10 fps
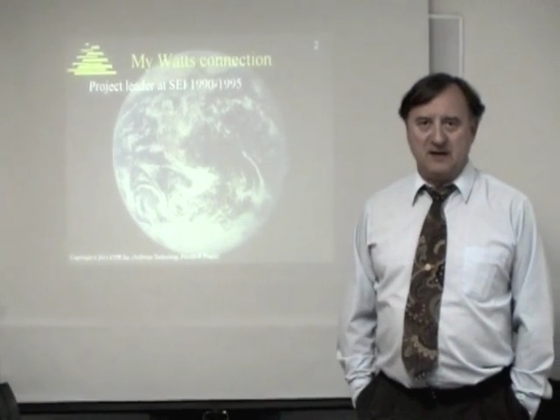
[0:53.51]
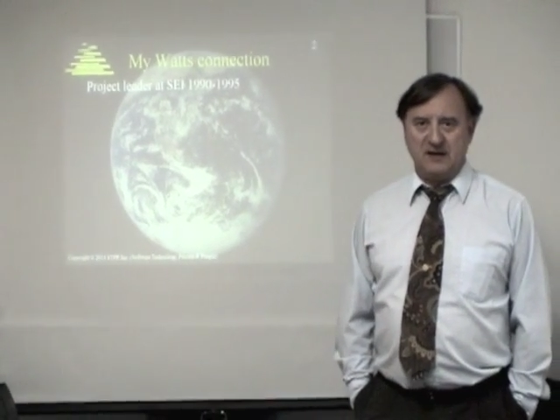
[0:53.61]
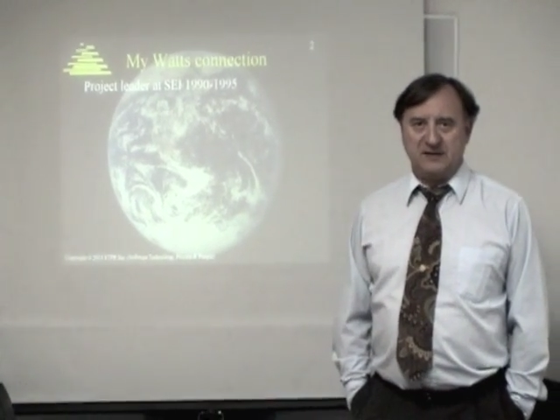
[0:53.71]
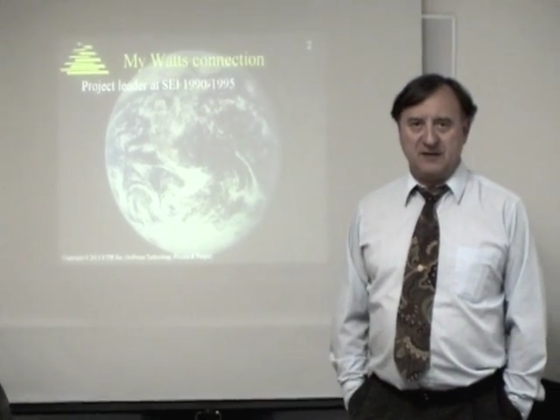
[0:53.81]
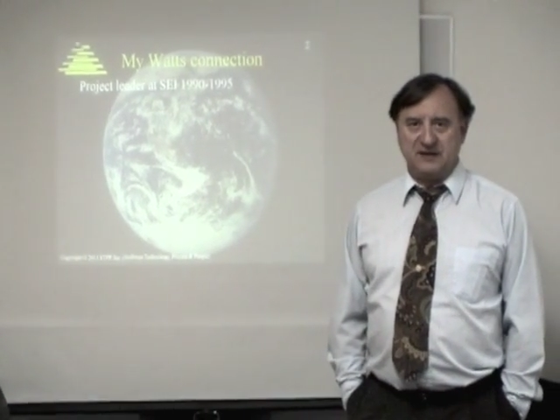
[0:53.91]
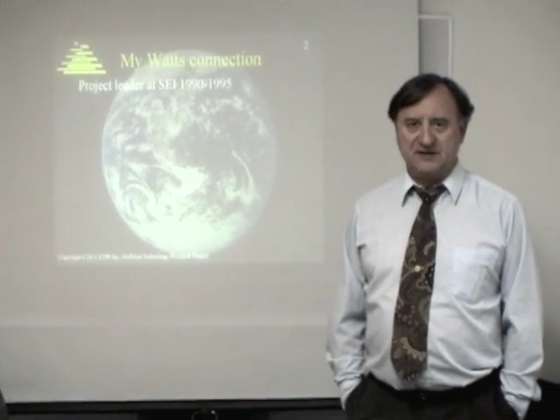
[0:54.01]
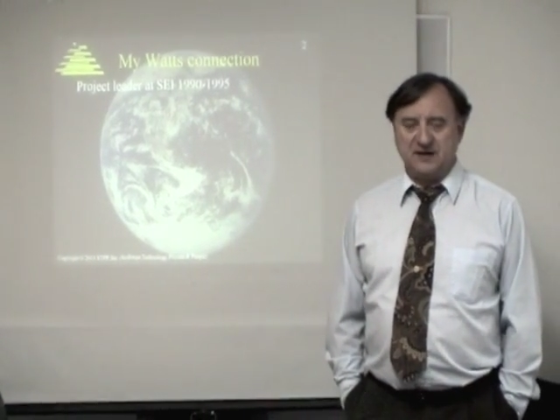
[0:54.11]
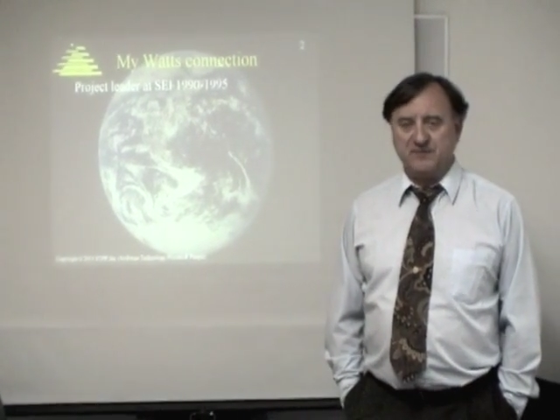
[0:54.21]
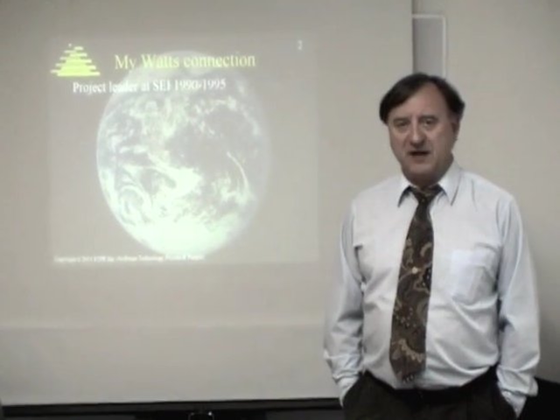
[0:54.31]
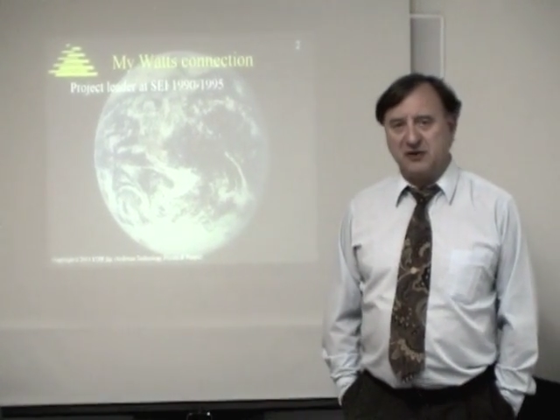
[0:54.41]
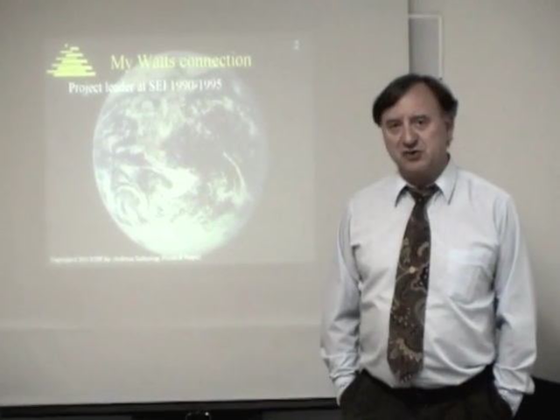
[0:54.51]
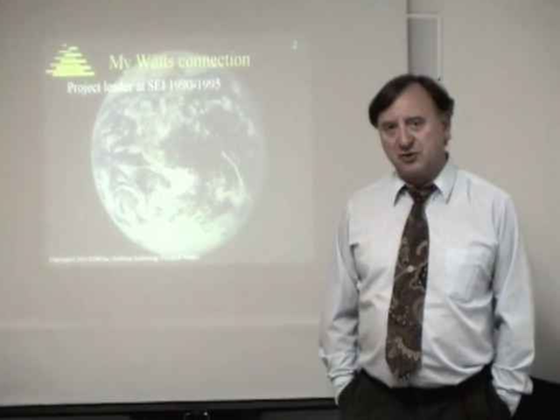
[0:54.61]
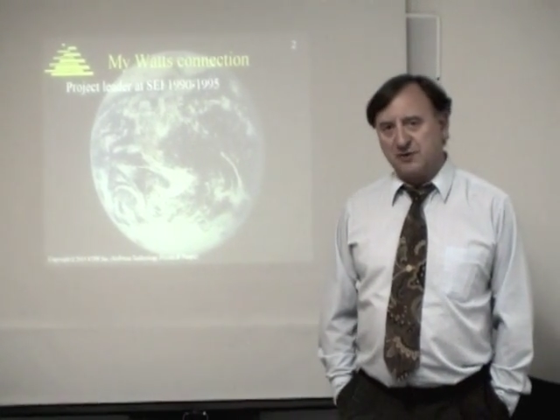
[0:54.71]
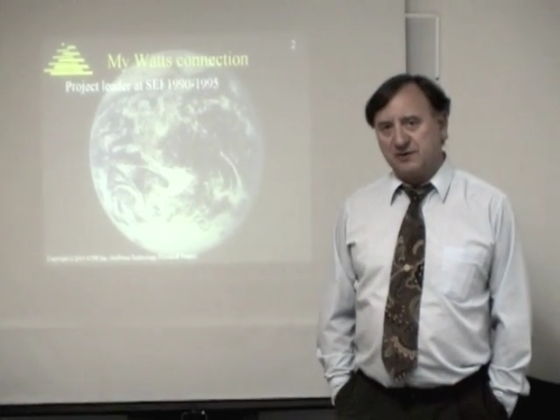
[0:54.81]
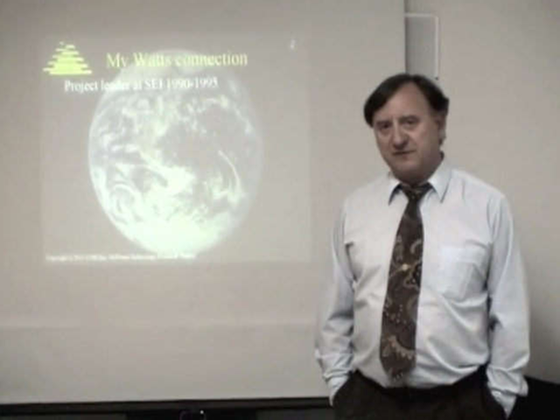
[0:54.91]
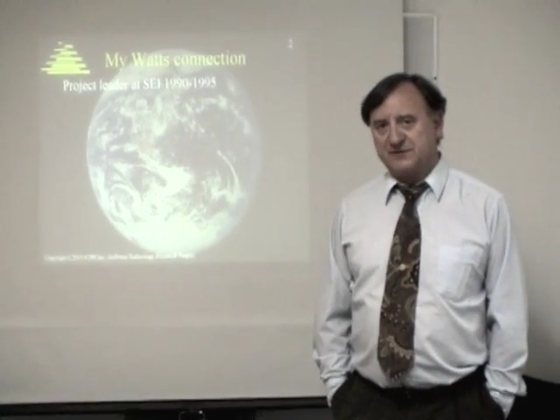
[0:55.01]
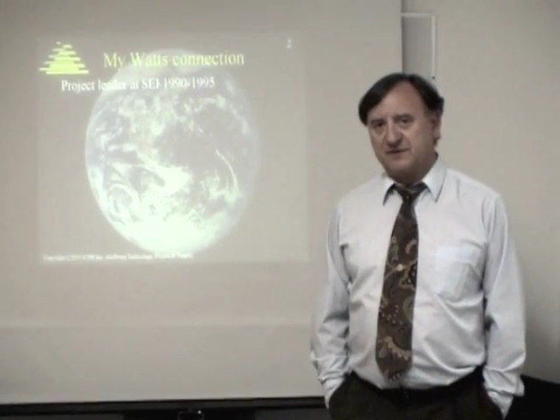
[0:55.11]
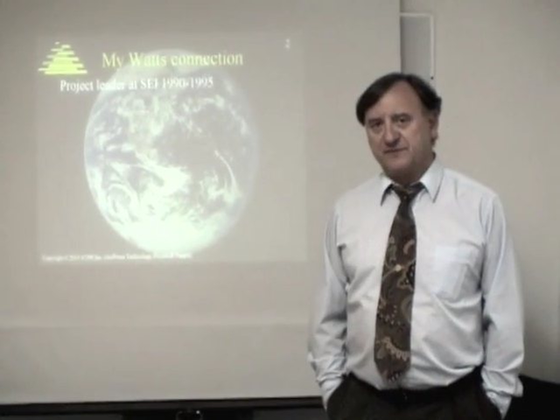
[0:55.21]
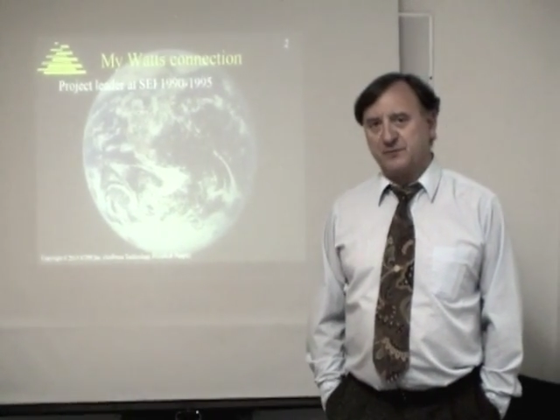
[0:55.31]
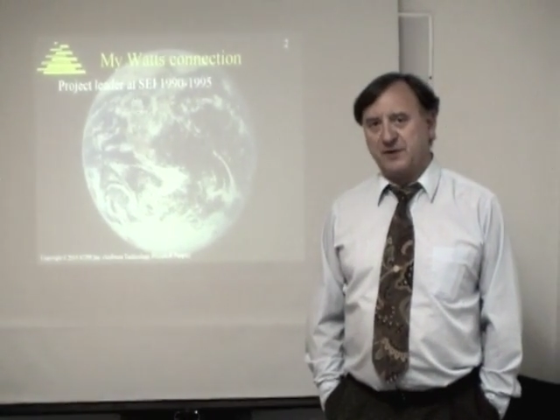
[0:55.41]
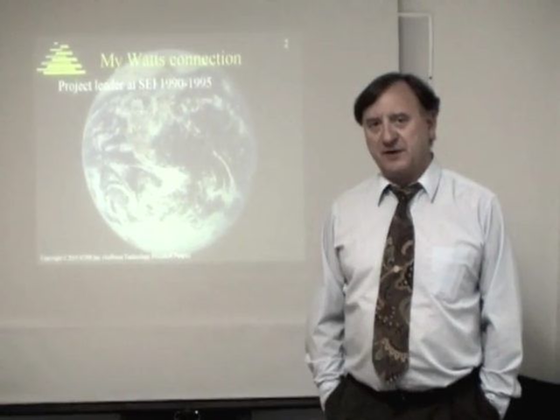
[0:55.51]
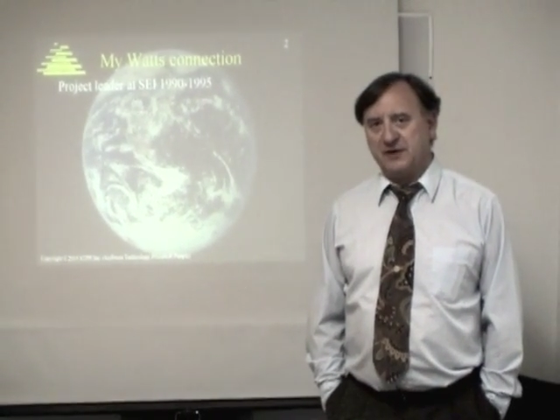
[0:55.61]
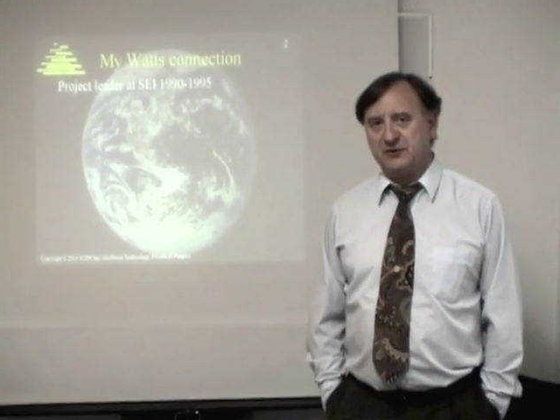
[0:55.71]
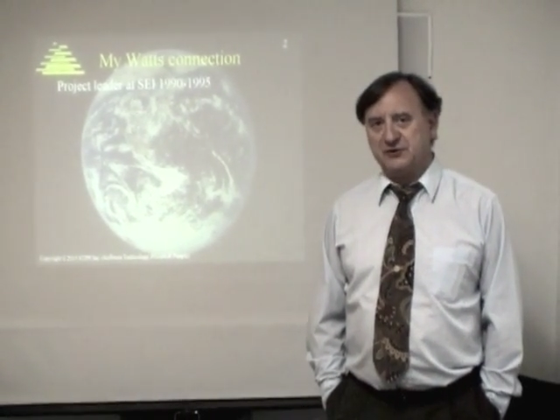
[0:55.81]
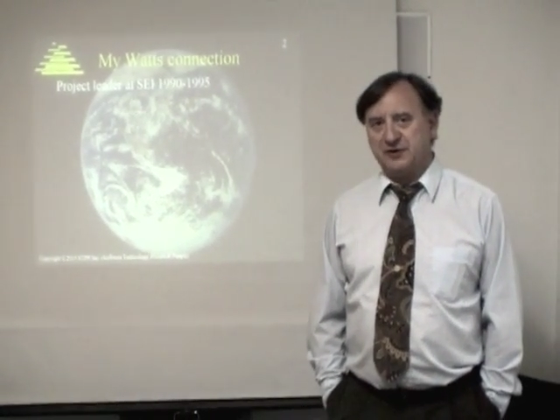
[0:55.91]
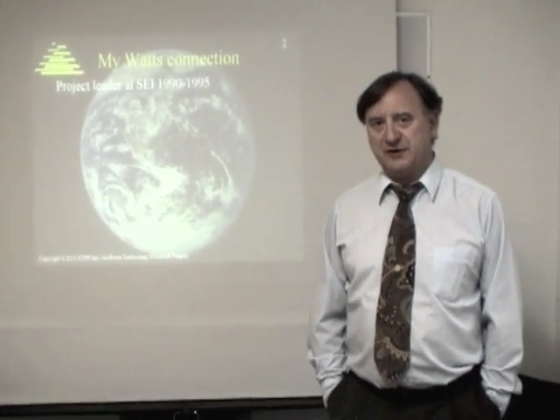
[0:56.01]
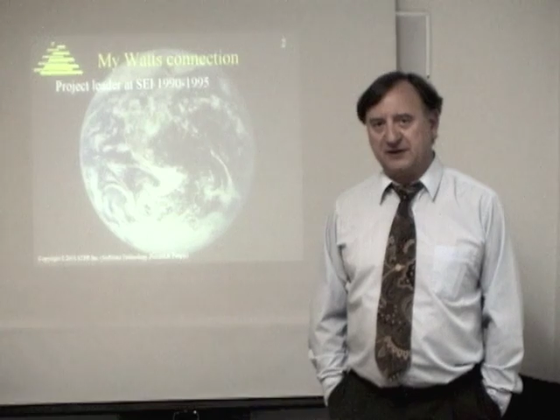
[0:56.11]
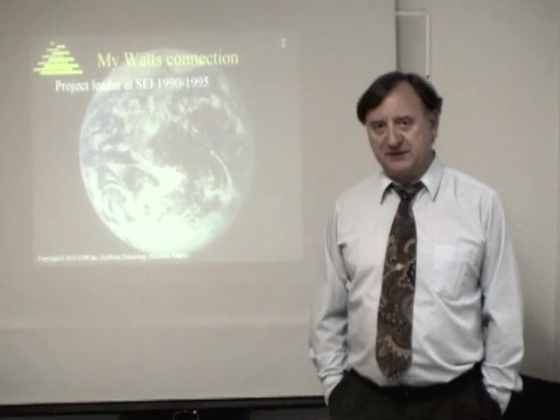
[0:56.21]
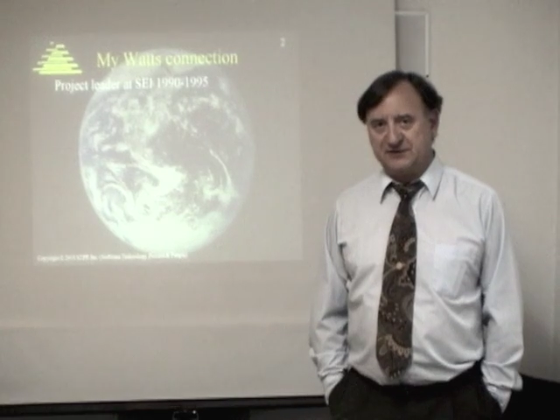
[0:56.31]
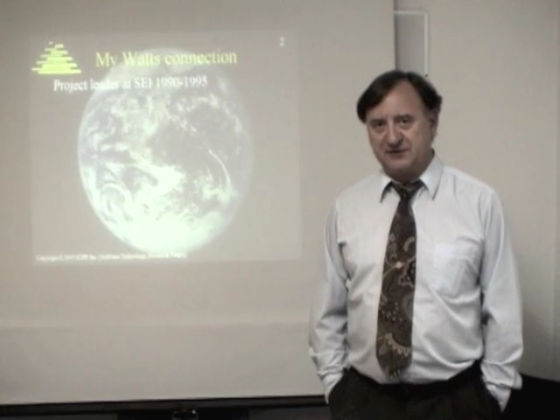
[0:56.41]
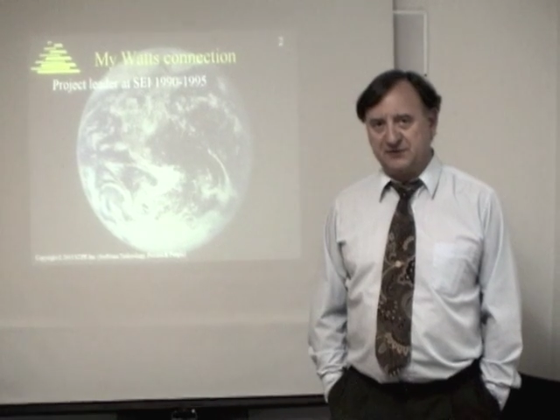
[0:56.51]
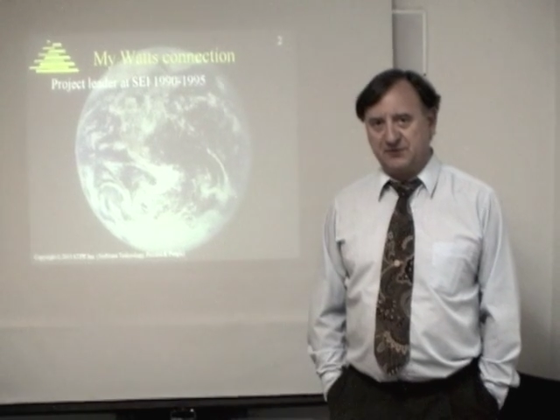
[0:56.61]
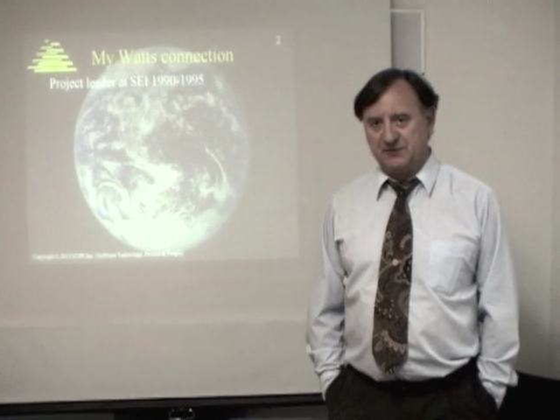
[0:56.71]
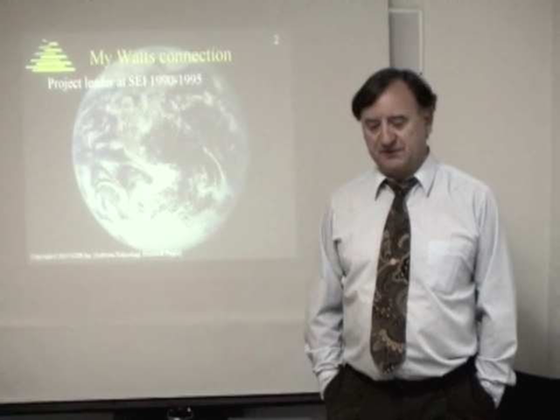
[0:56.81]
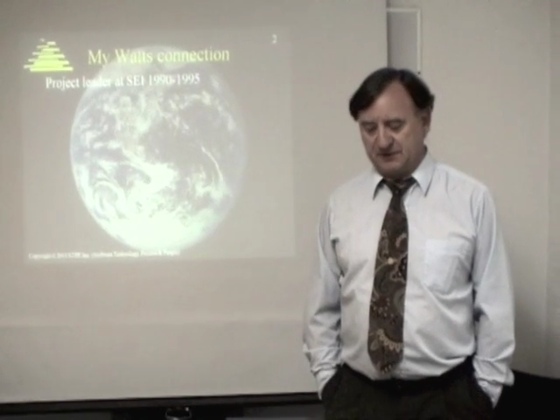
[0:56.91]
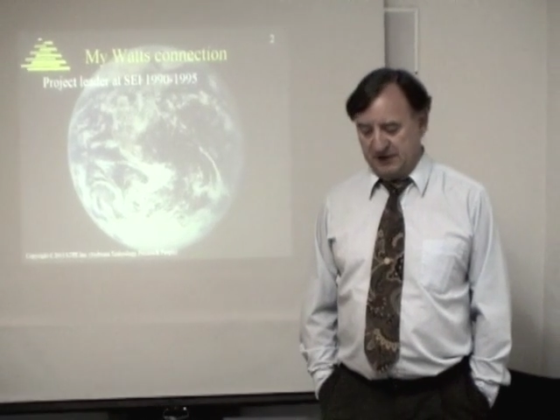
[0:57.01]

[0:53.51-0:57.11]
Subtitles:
at NASA, I joined the Software Engineering Institute